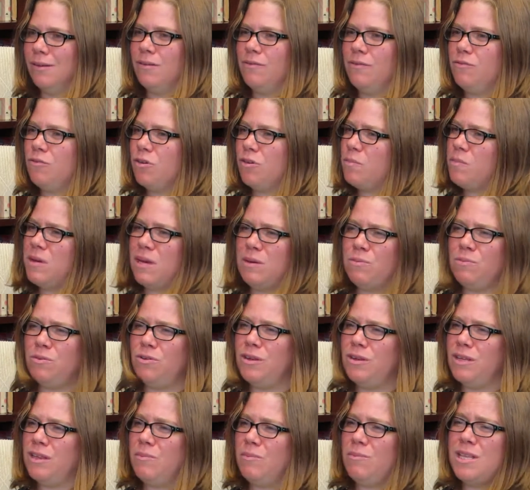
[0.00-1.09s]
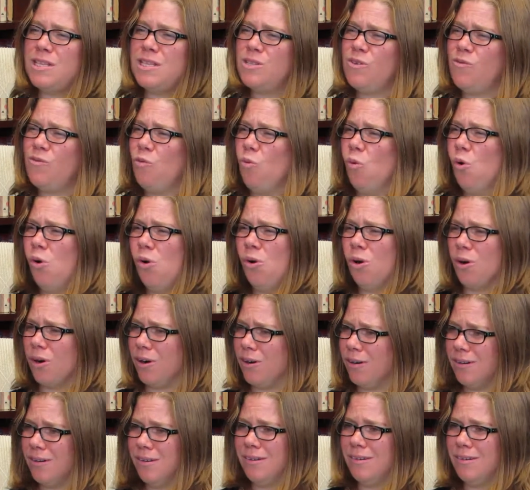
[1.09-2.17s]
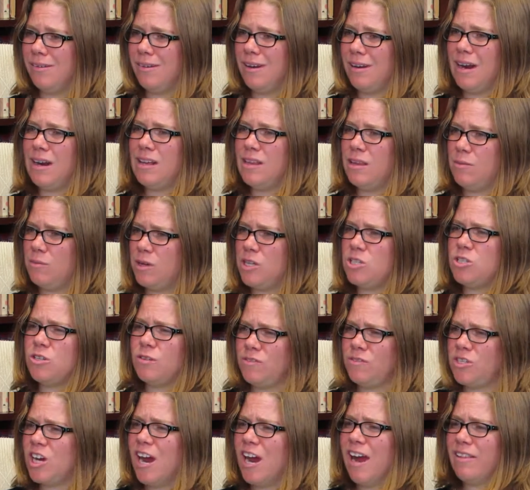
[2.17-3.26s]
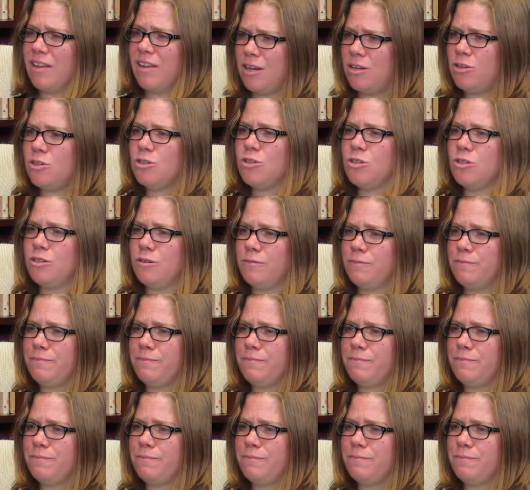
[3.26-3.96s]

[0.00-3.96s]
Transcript: for people in the midst of war and in the midst of challenge.